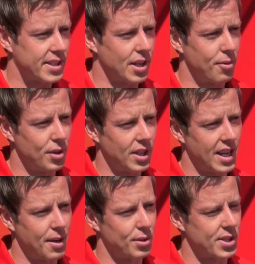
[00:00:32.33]
So we'll
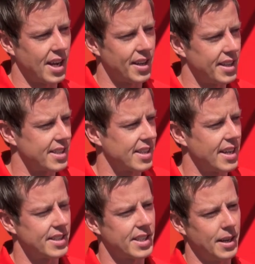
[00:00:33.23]
we'll start there
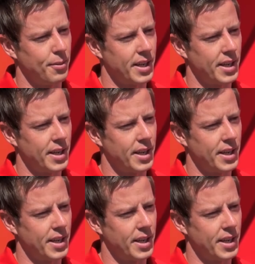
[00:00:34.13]
today and see how we